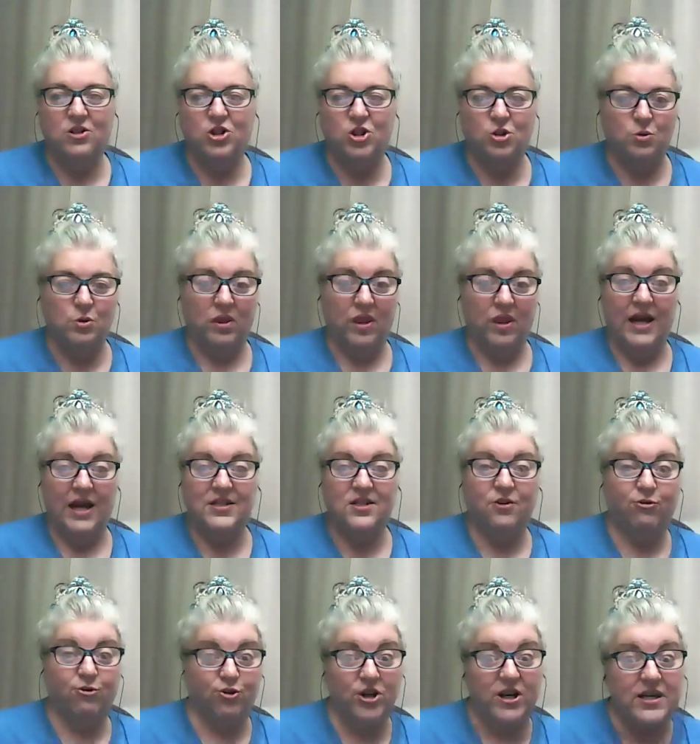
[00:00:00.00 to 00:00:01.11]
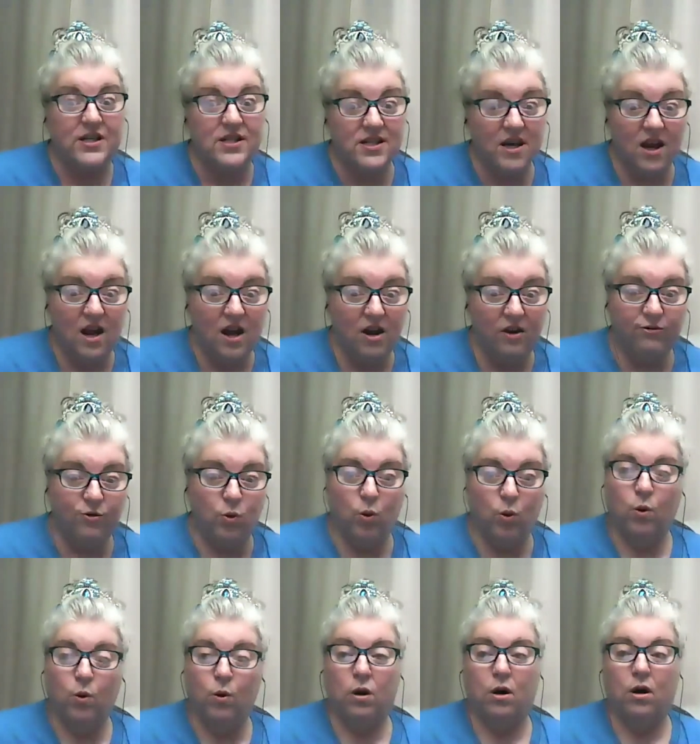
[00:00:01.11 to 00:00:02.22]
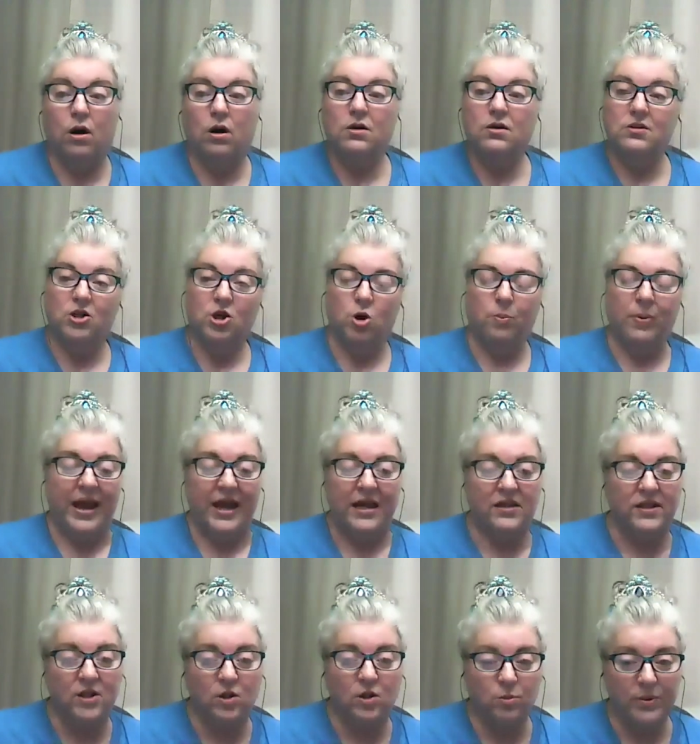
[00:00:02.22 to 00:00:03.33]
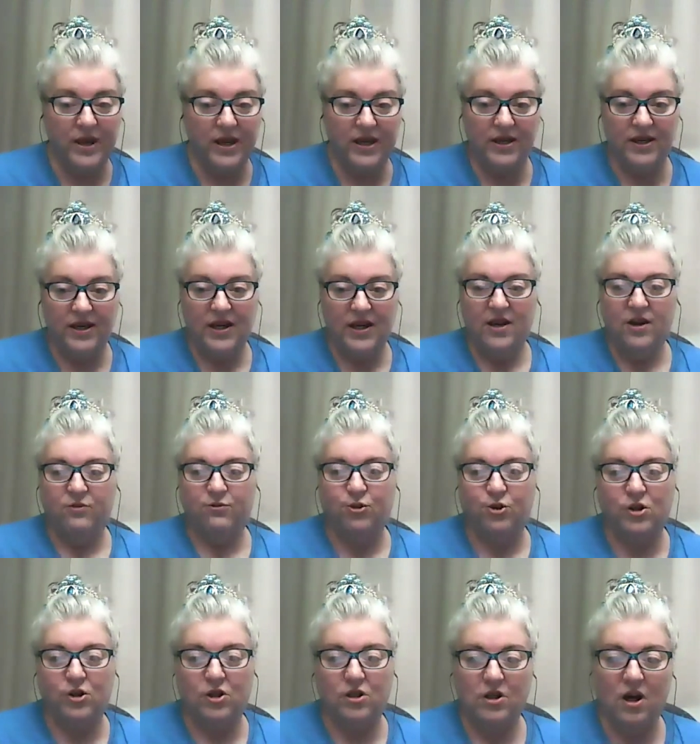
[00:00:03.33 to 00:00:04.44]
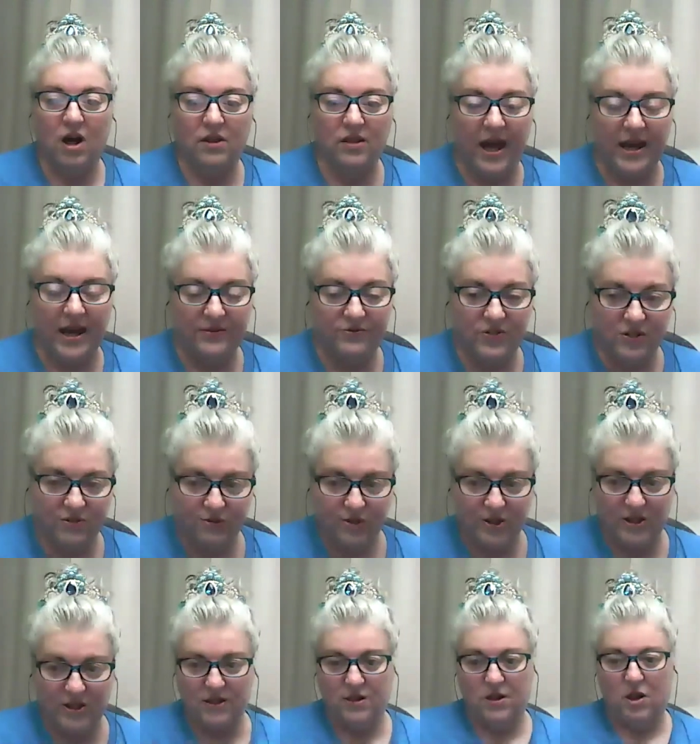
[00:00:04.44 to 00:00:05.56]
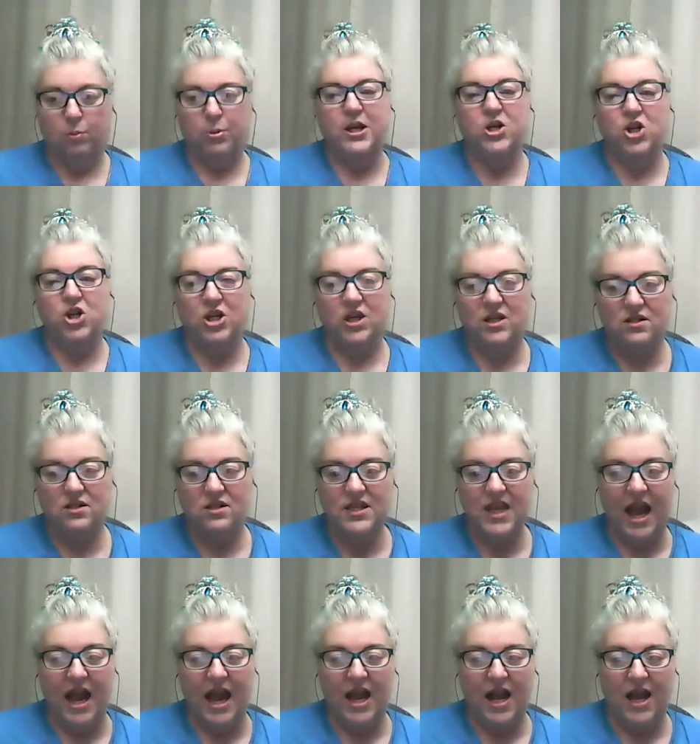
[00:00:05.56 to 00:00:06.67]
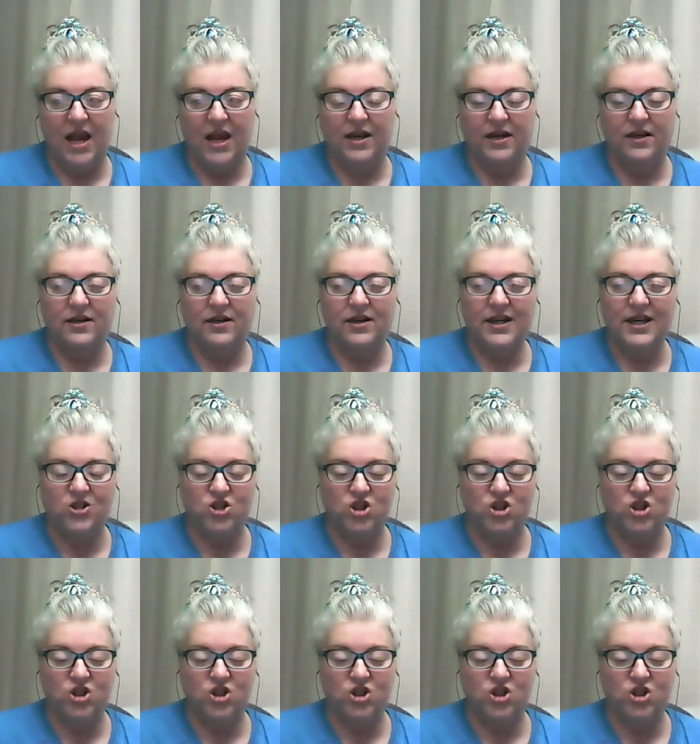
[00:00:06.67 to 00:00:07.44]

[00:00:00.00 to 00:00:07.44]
do lots of free stuff or you know pay a little bit for a lot of different opinions and it